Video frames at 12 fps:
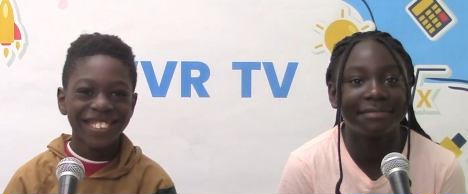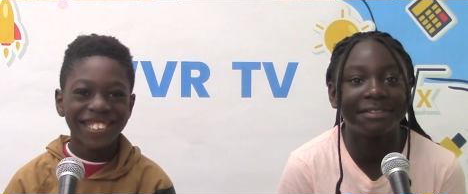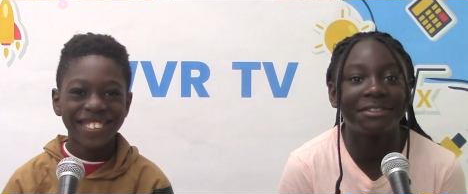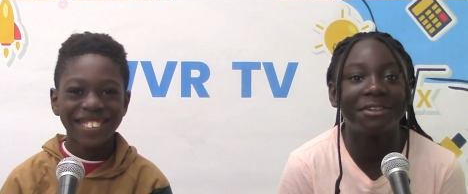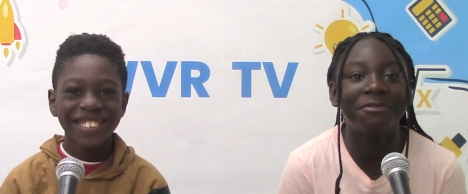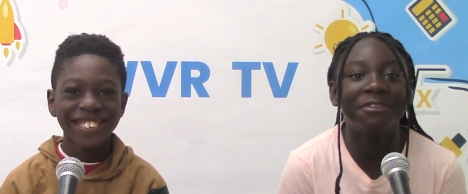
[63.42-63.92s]

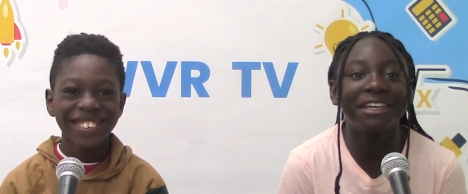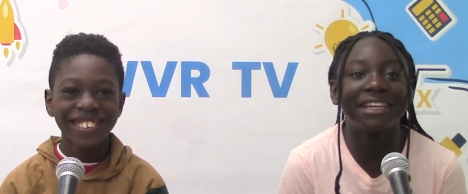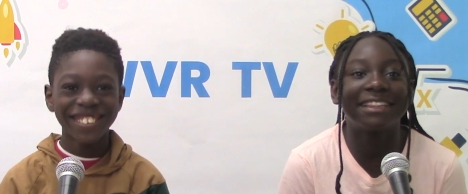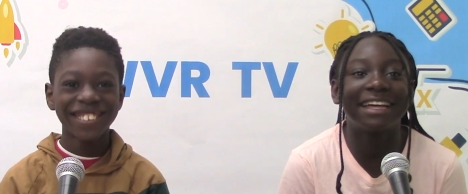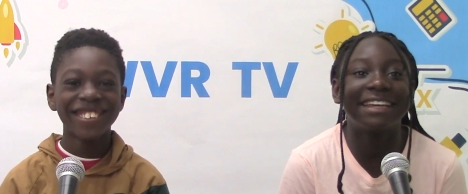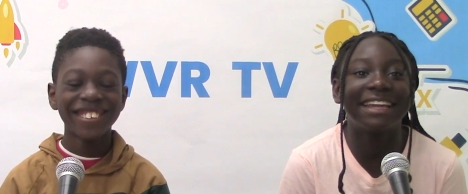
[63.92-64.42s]
Speaker 1: Don't forget
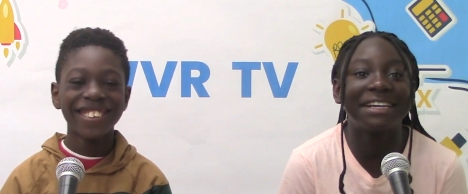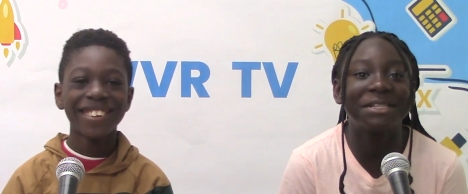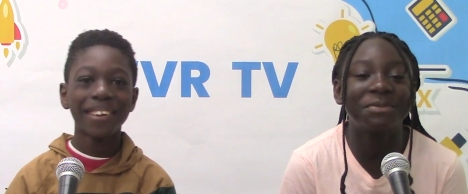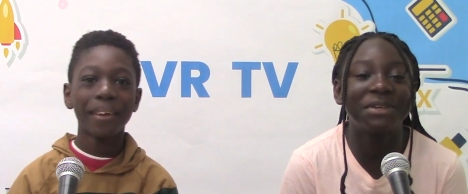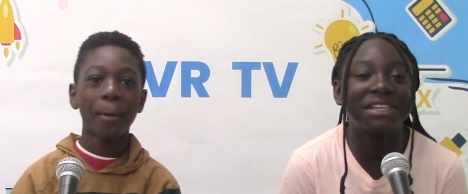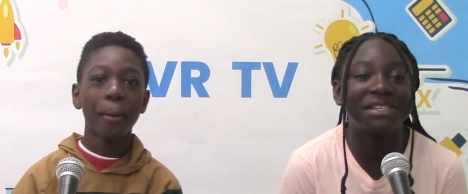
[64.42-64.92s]
that next
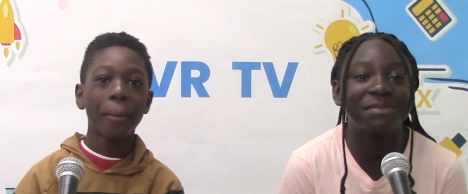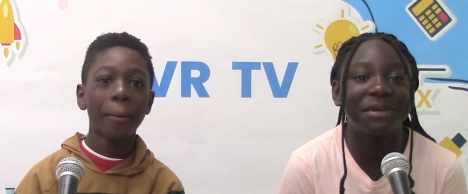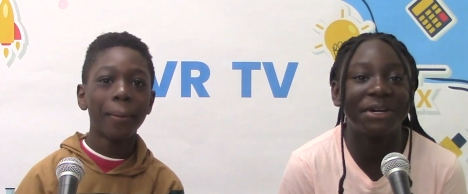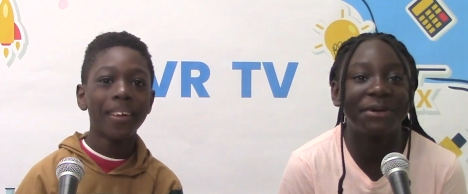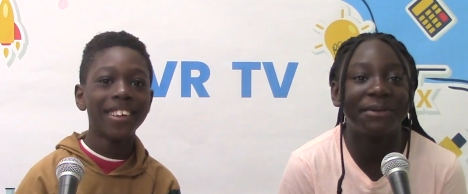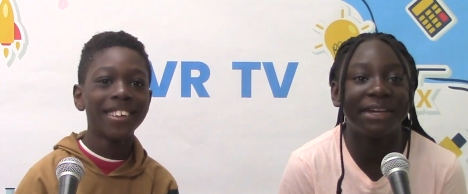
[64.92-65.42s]
week is
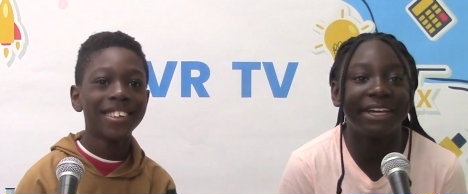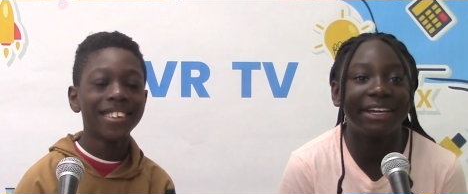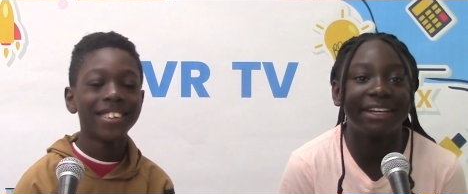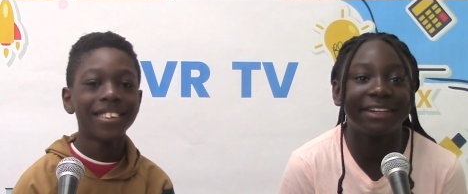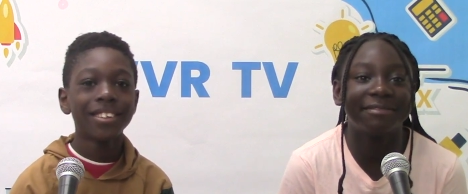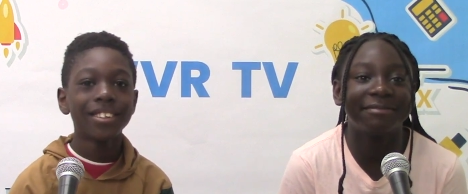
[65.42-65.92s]
Spirit Week.